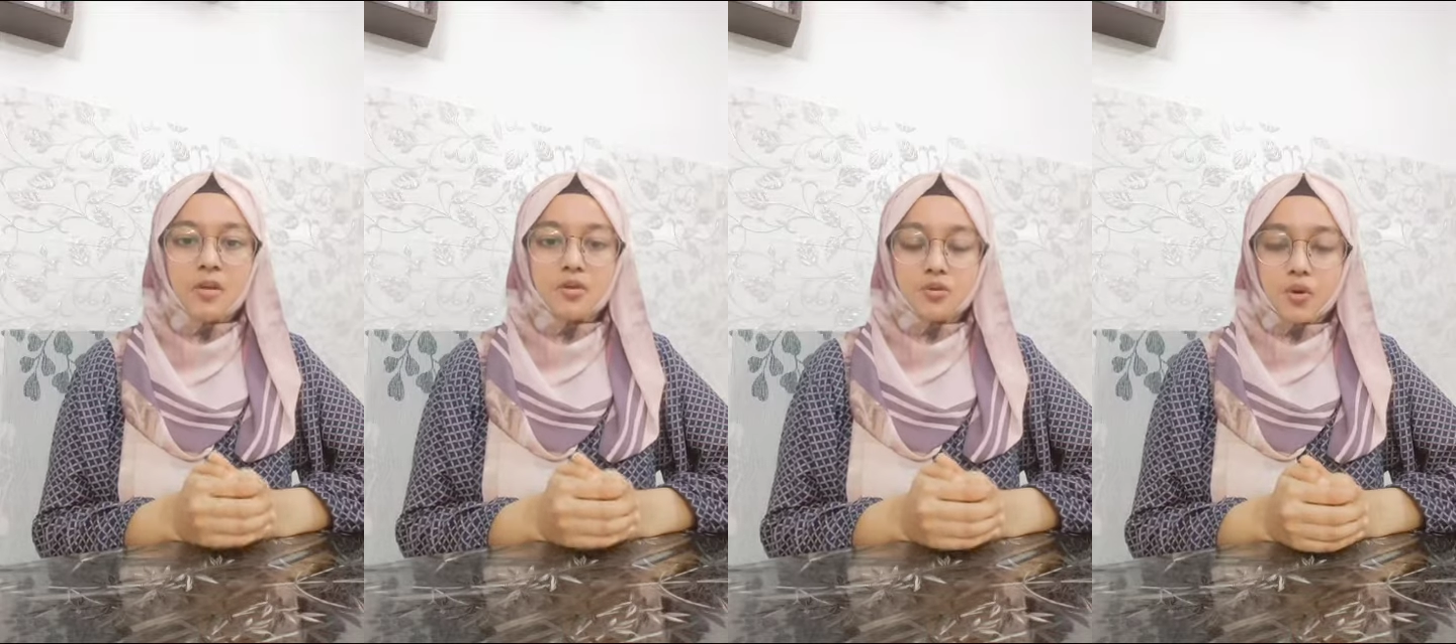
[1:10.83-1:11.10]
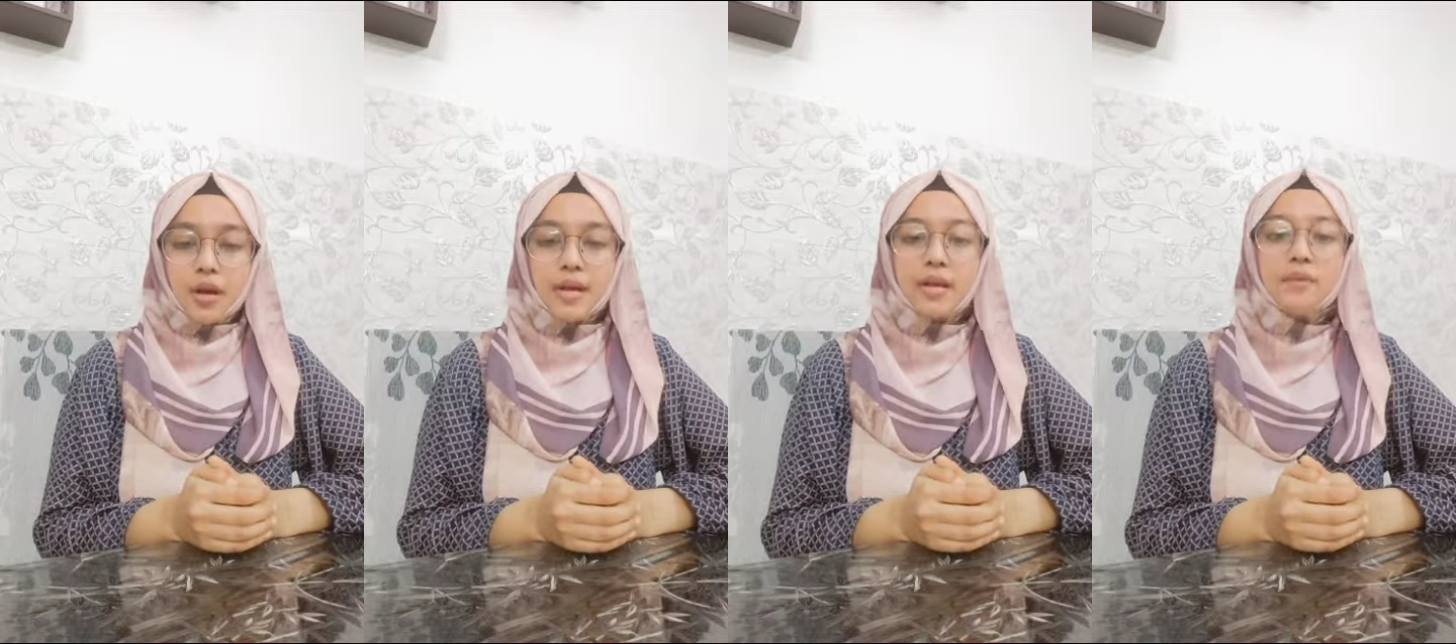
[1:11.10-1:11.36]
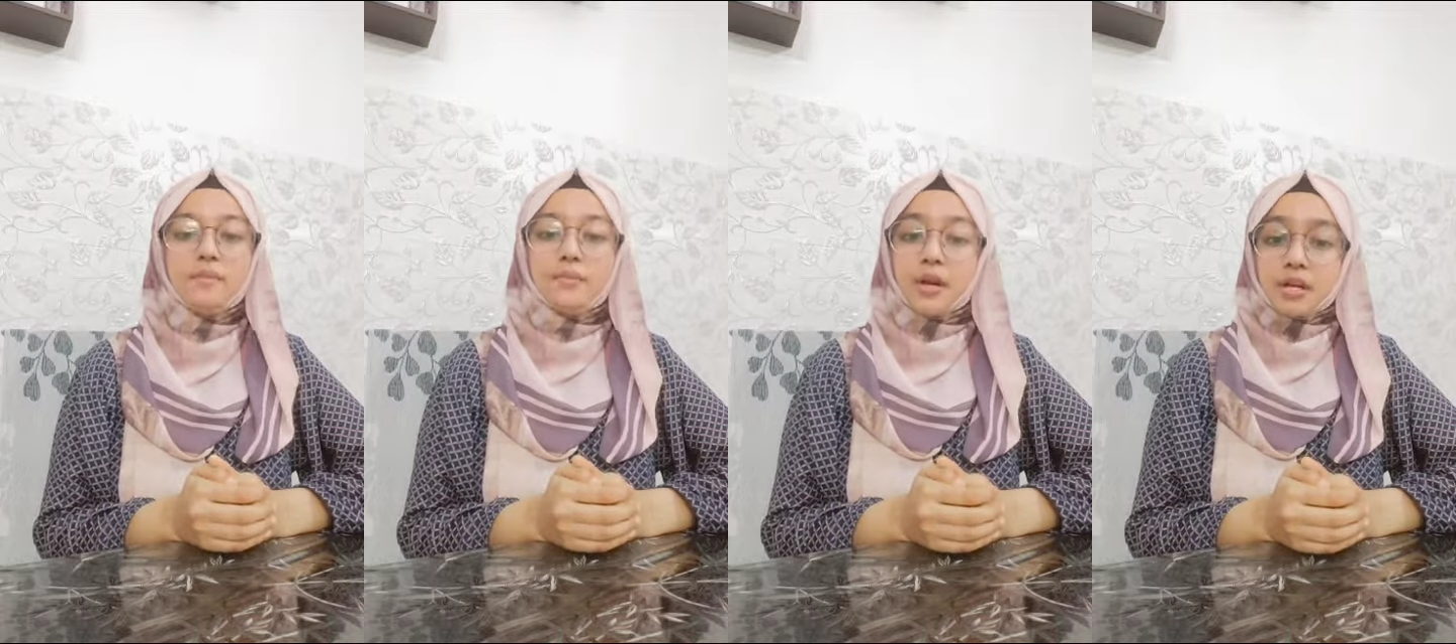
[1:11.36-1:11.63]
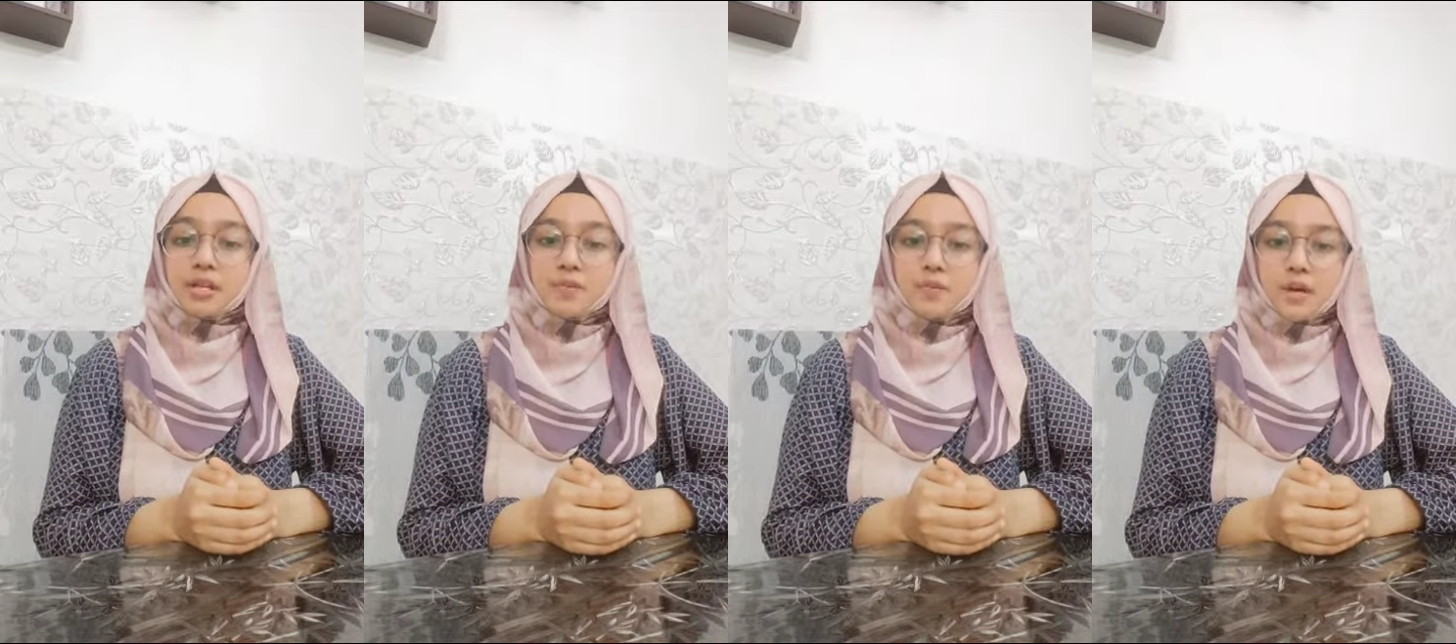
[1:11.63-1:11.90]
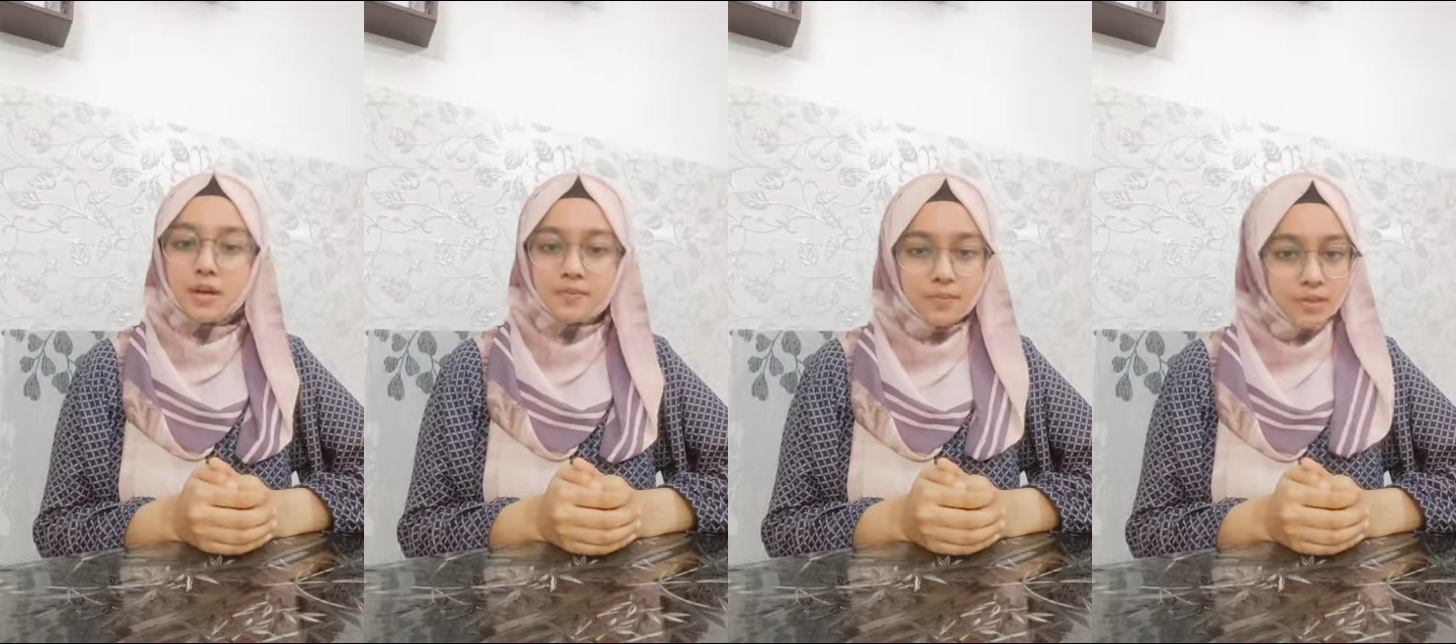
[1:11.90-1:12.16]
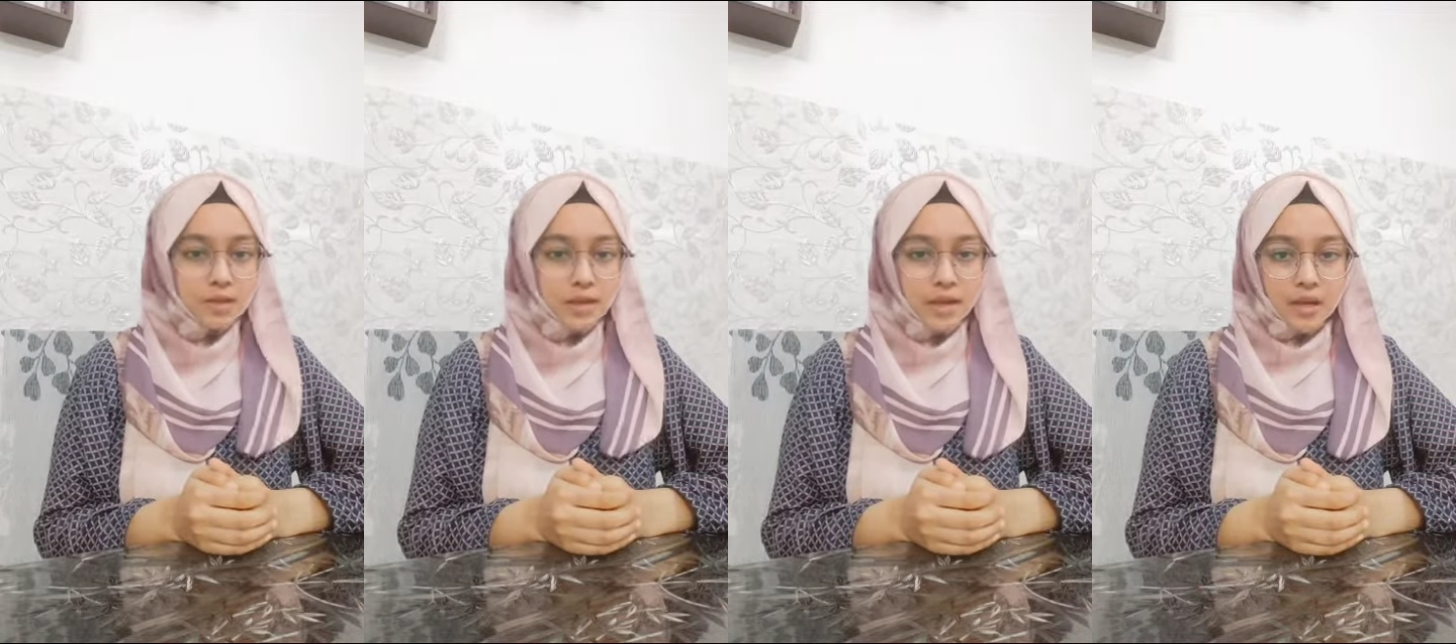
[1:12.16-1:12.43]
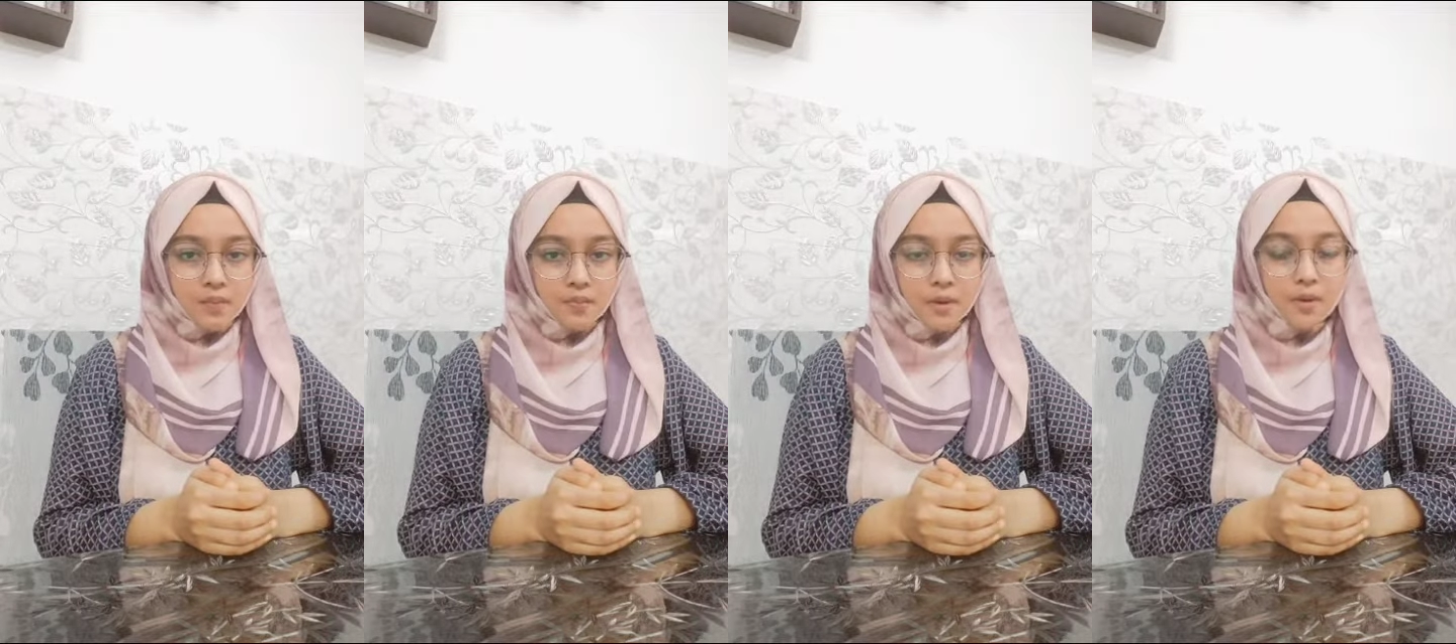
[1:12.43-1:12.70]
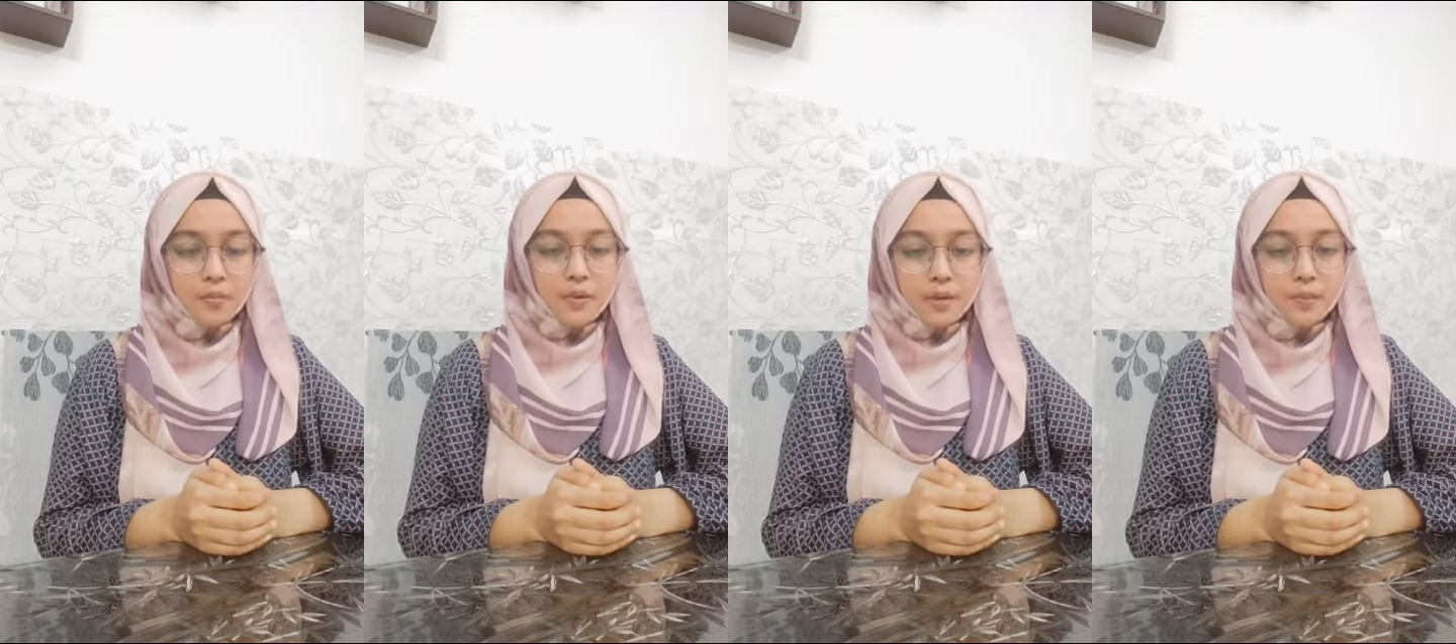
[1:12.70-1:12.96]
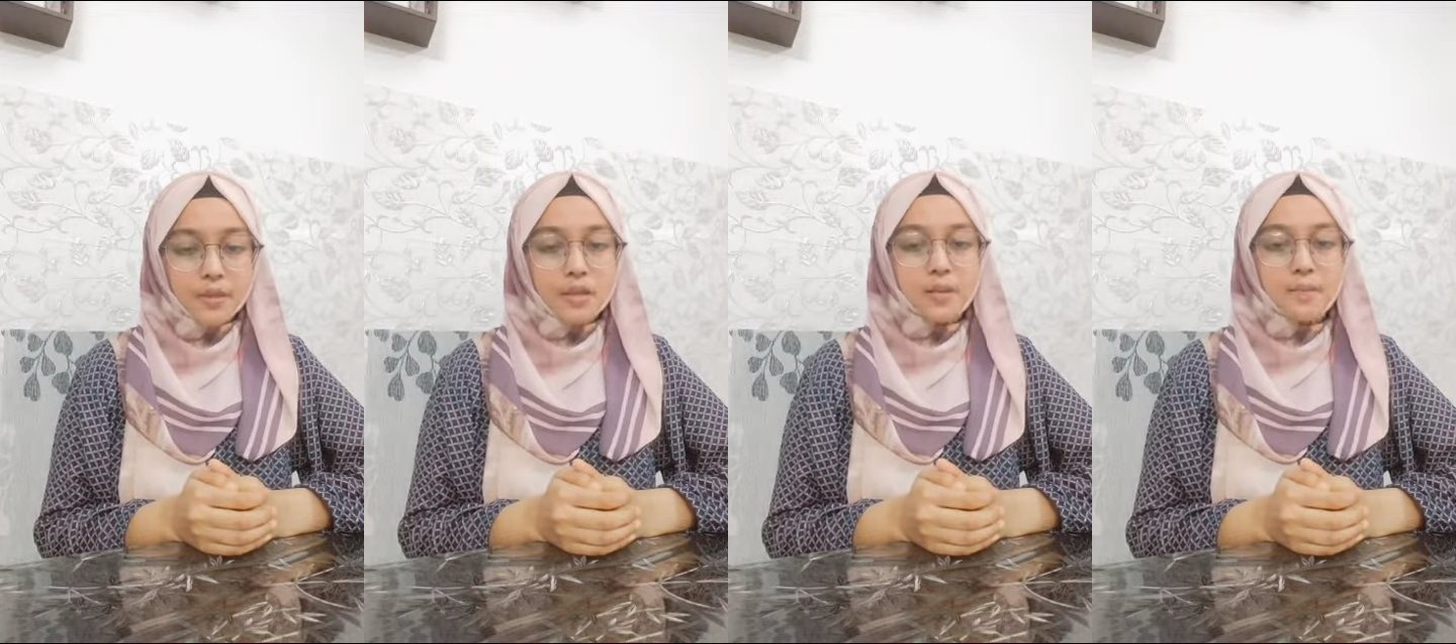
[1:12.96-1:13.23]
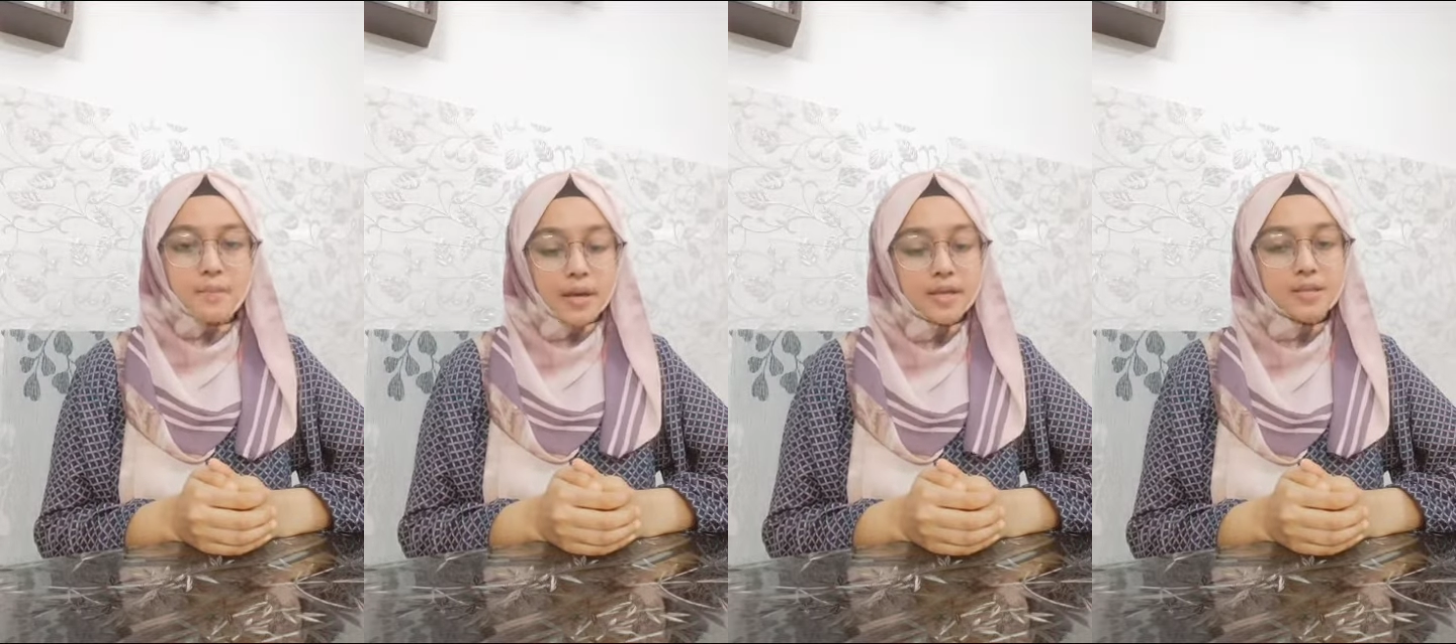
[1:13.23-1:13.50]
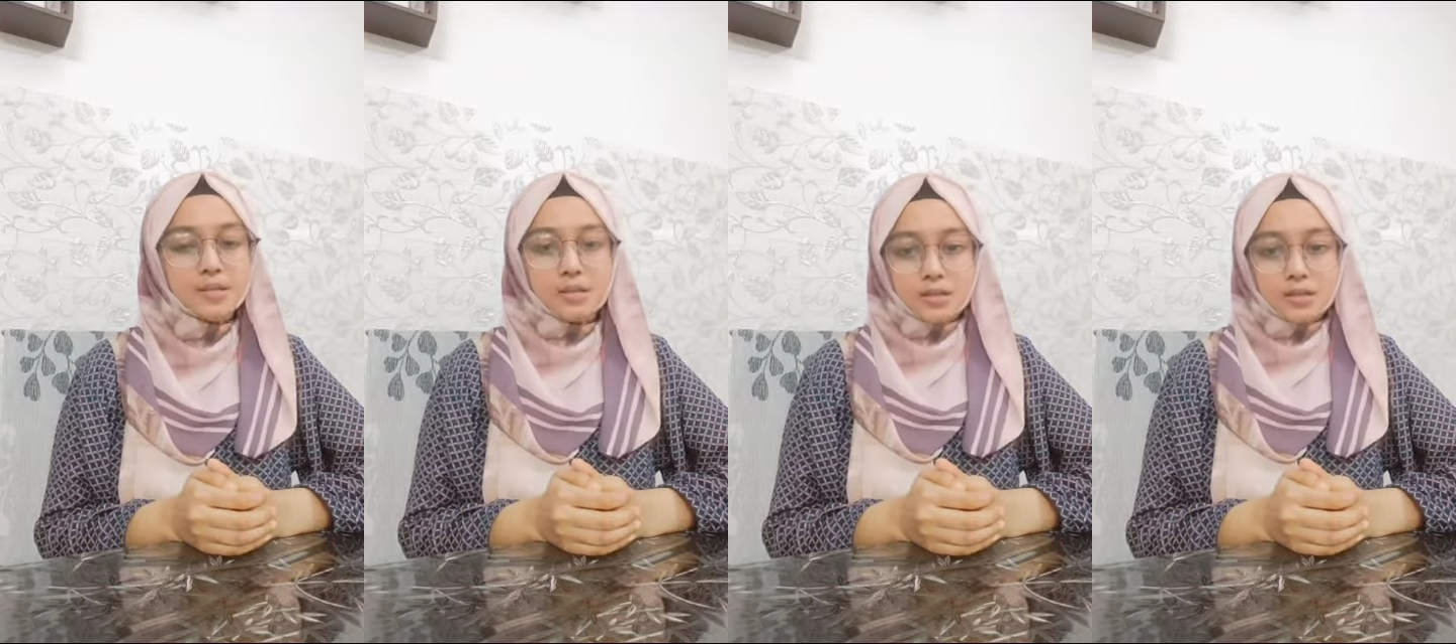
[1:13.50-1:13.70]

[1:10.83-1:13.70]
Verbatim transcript: joining BRIX PMT Academy will be the best